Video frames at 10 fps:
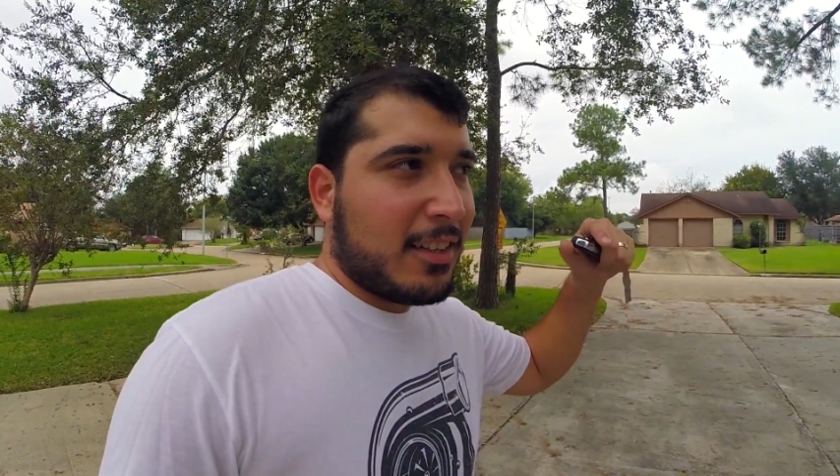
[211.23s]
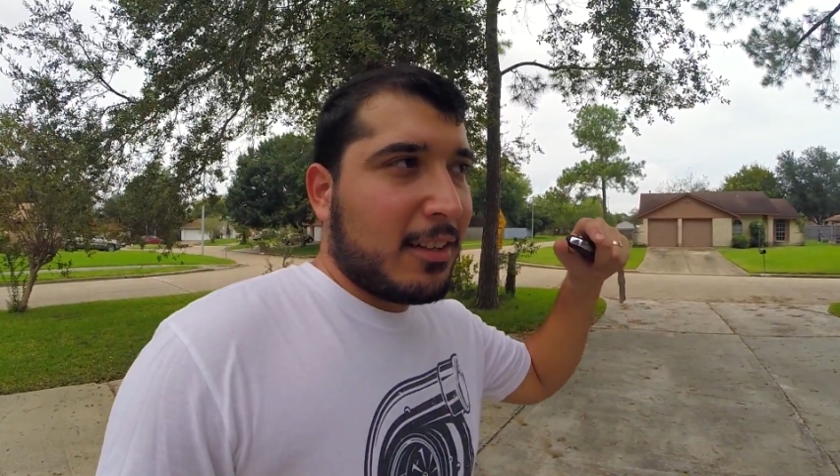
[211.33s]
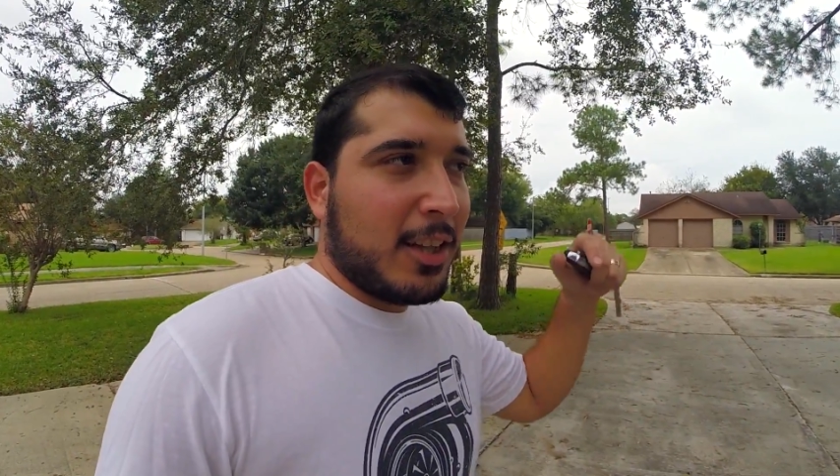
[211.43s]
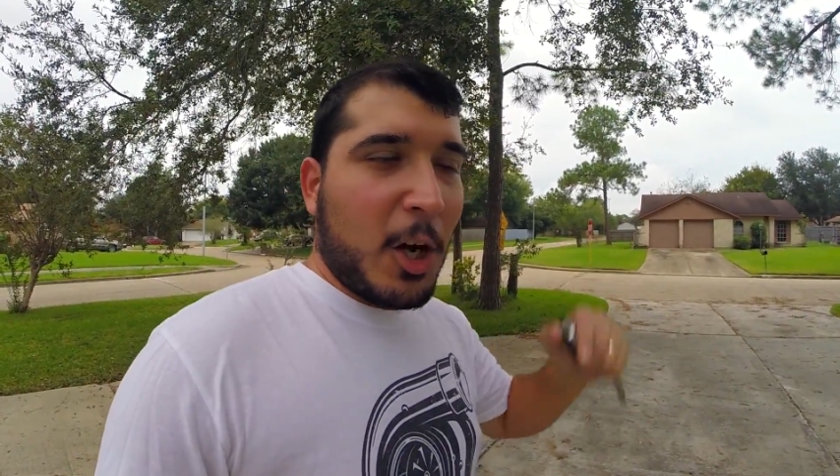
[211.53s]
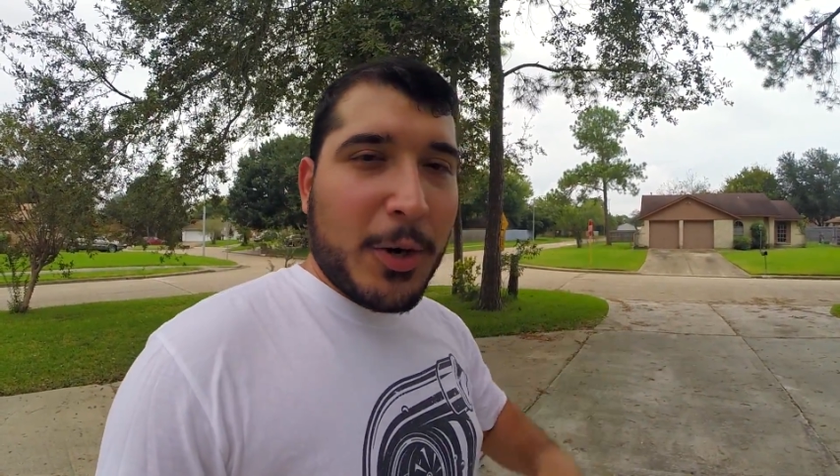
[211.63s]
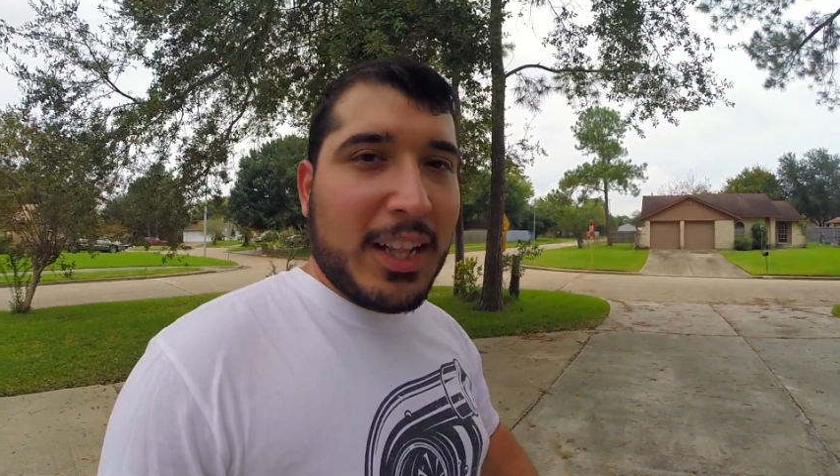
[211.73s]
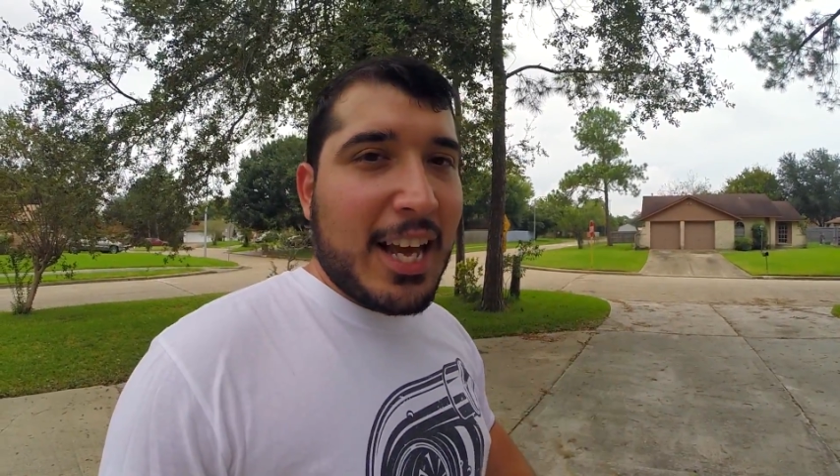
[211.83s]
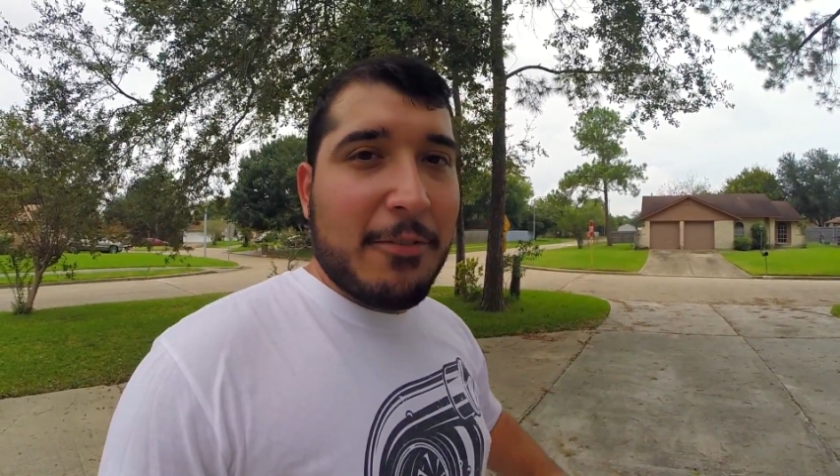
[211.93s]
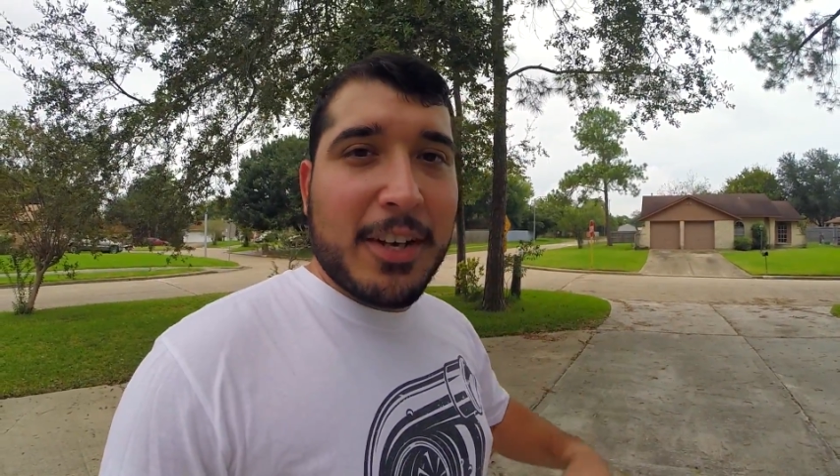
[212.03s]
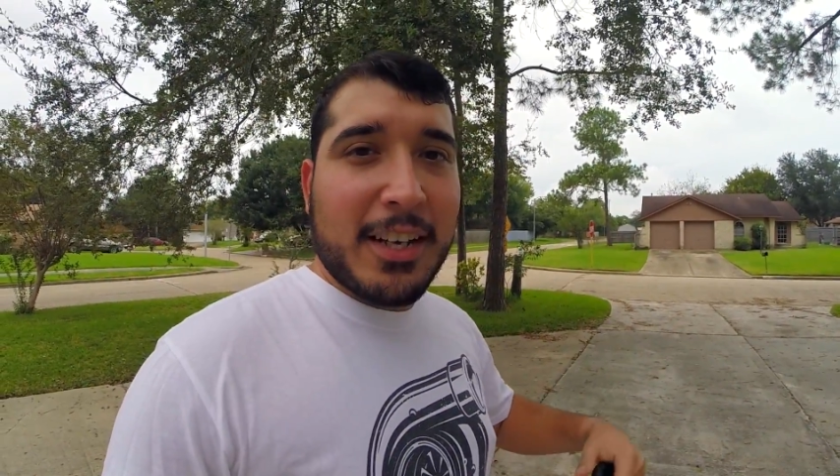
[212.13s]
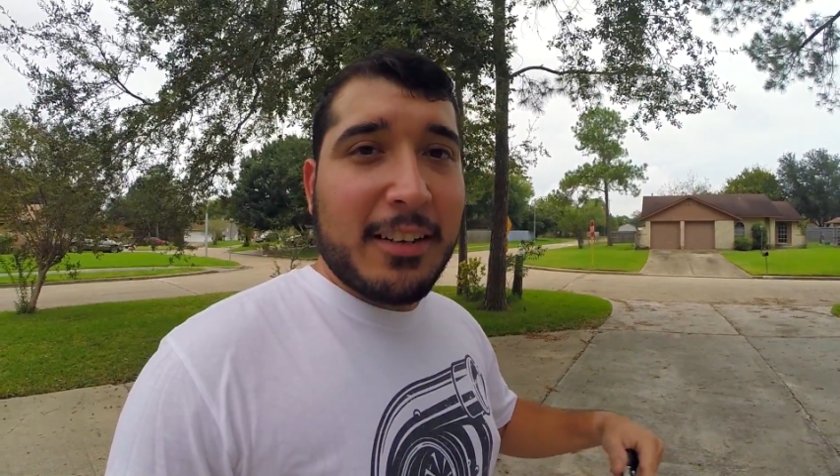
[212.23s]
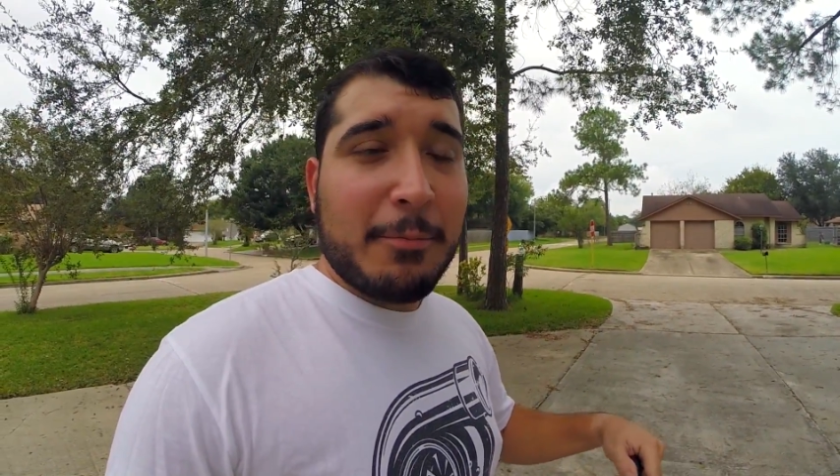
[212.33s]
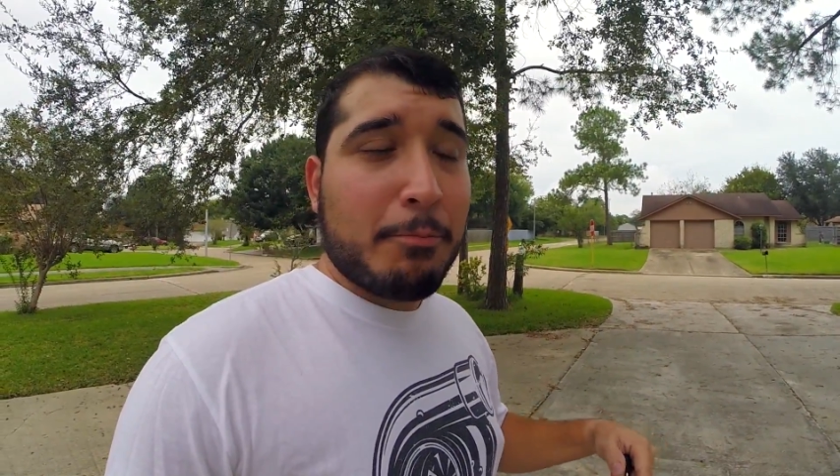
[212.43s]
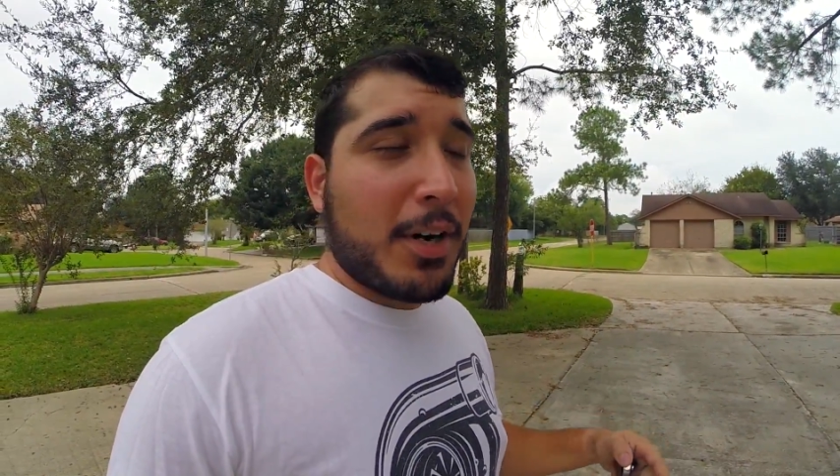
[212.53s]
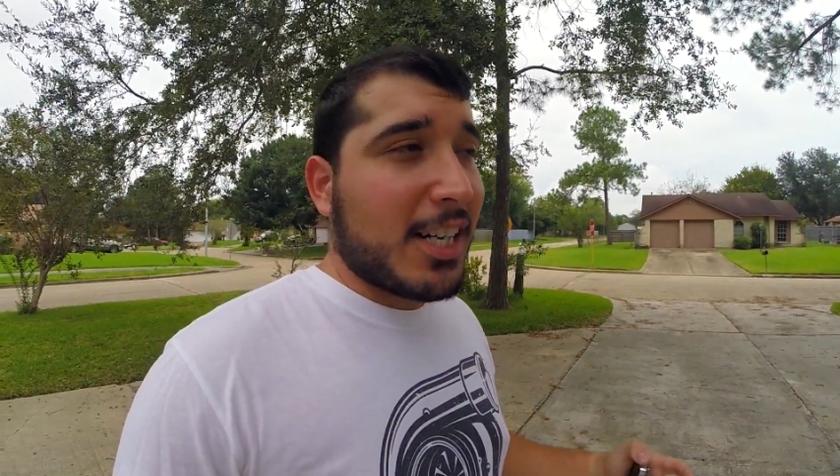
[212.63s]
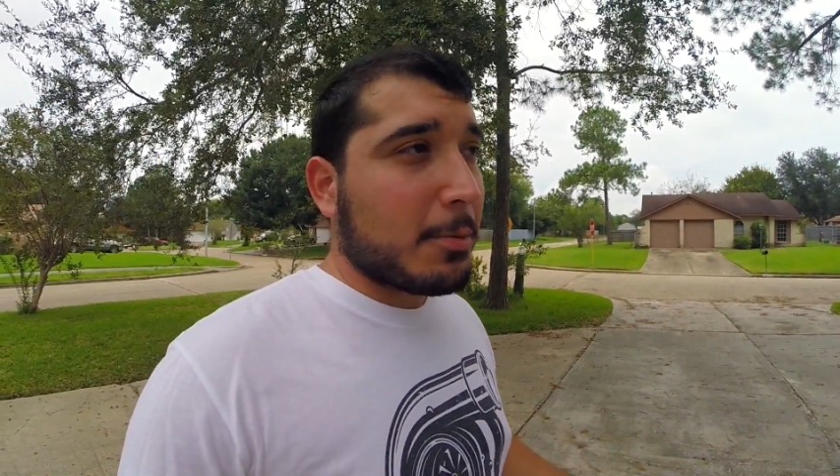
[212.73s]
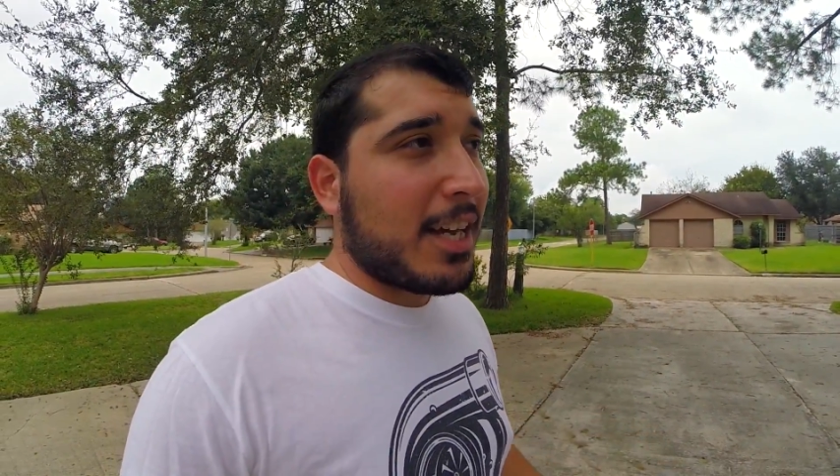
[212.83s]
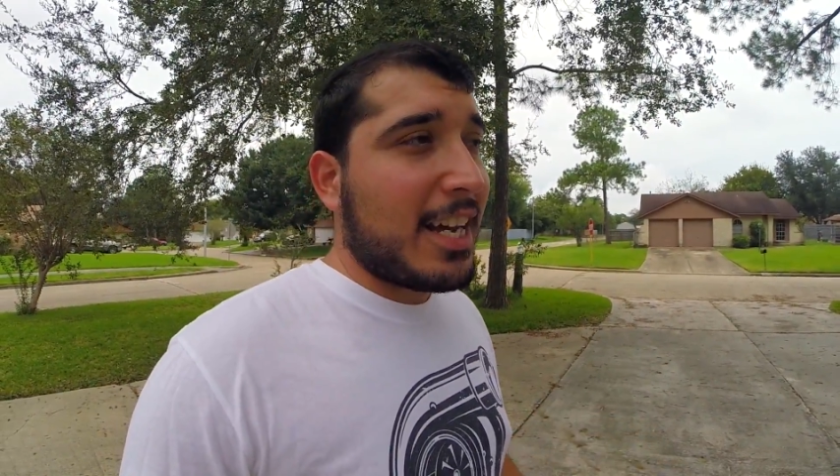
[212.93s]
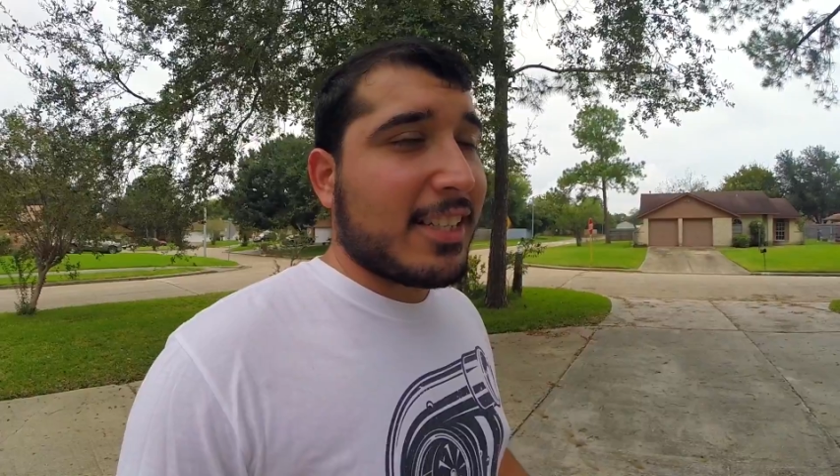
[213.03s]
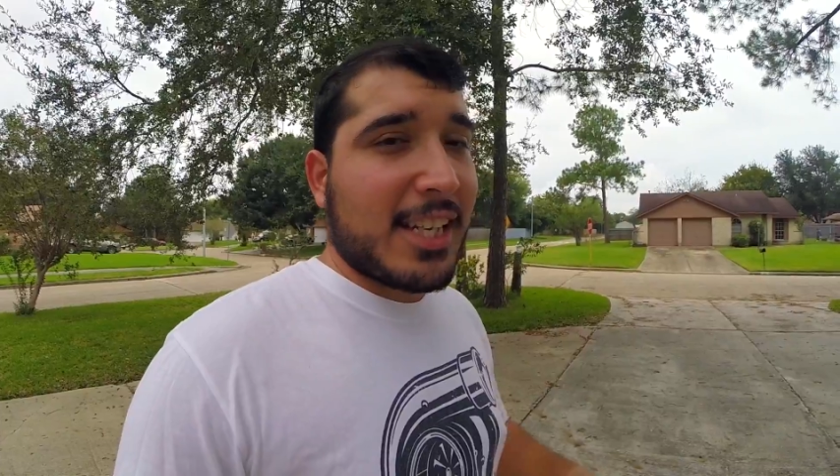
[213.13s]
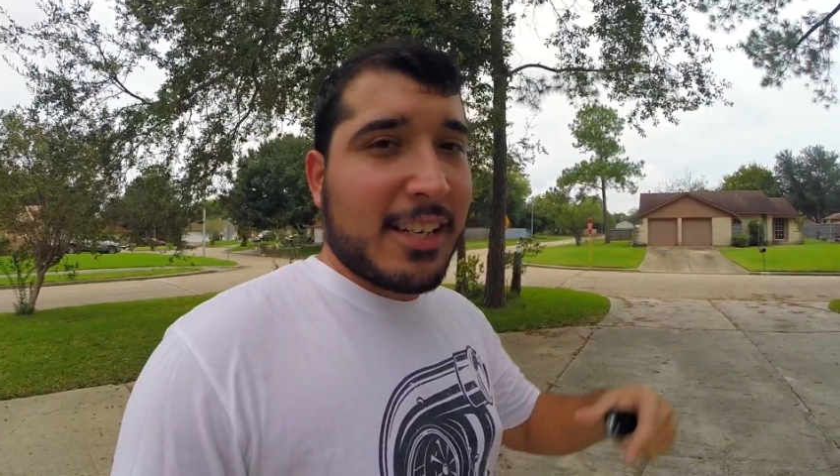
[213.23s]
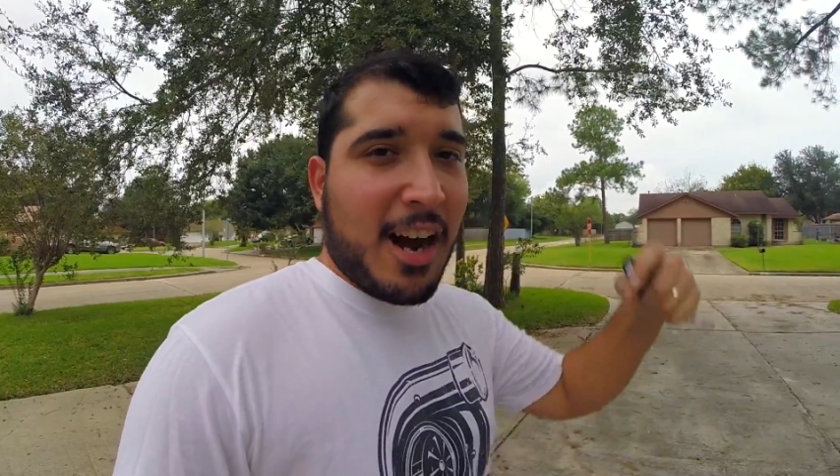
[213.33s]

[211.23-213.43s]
low 11, possibly high 10?